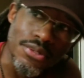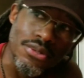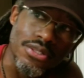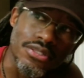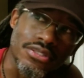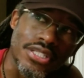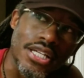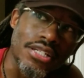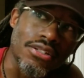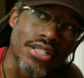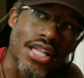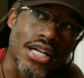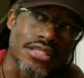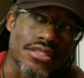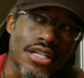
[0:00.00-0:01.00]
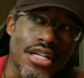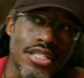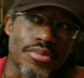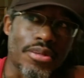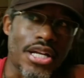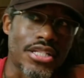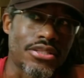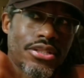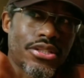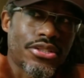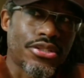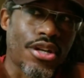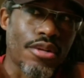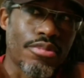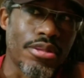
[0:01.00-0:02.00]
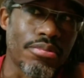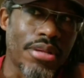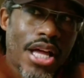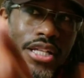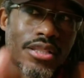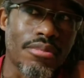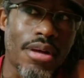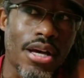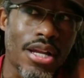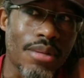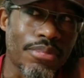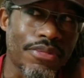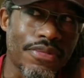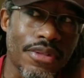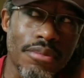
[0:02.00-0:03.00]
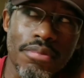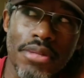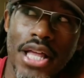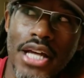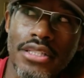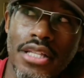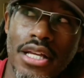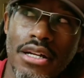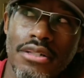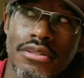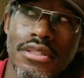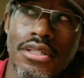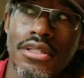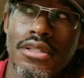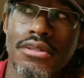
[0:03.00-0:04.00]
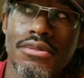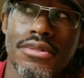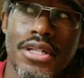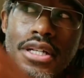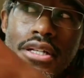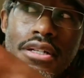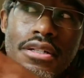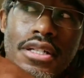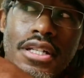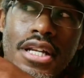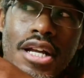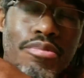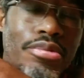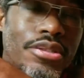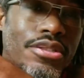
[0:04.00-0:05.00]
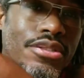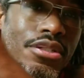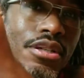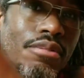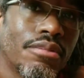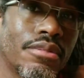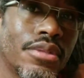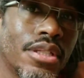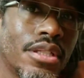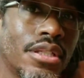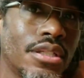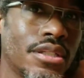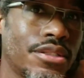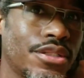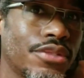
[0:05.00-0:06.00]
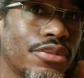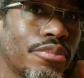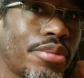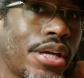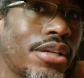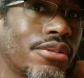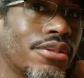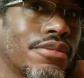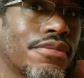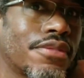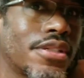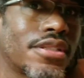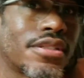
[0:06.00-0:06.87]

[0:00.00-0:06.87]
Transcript: course, standard Glock sights, but I just took a Sharpie and blacked them out. I prefer blacked out rear, and then I put some silver paint on the front